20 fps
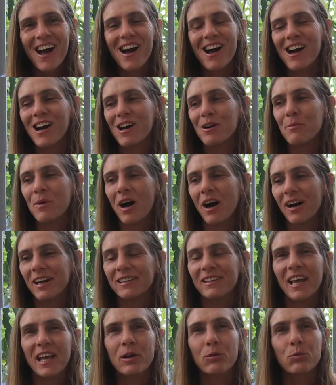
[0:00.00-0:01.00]

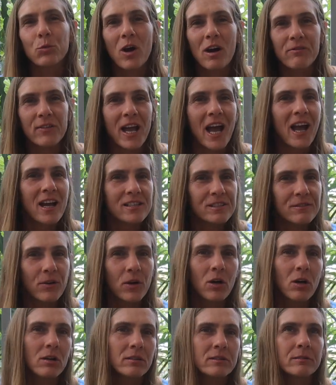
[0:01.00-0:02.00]
on like rough
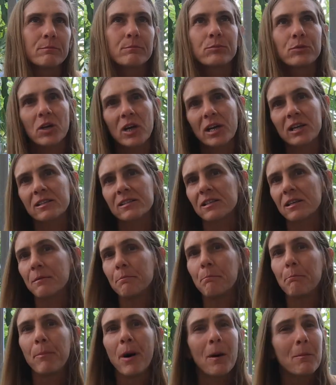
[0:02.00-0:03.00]
asphalt and bricks
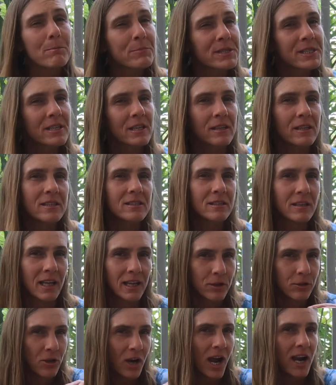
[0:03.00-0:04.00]
and bumps and the
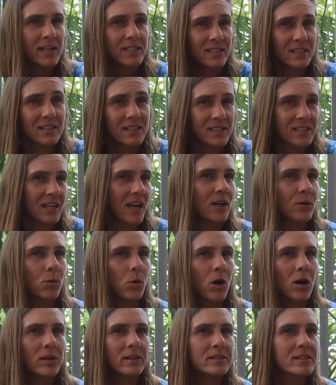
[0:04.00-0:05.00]
like cracks in the
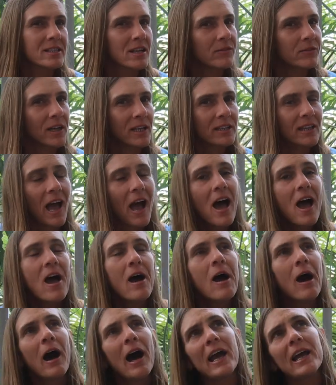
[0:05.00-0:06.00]
sidewalk and stuff like that.
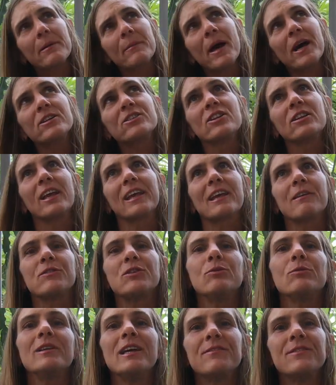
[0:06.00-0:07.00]
I imagine, like, if
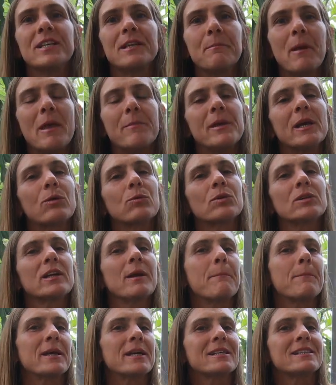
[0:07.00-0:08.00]
you lived in maybe a
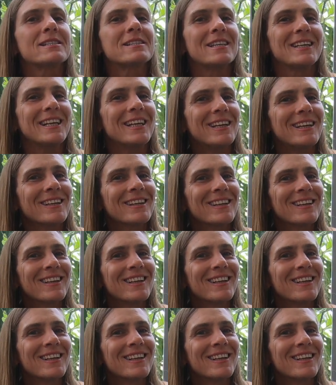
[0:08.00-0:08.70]
really big city,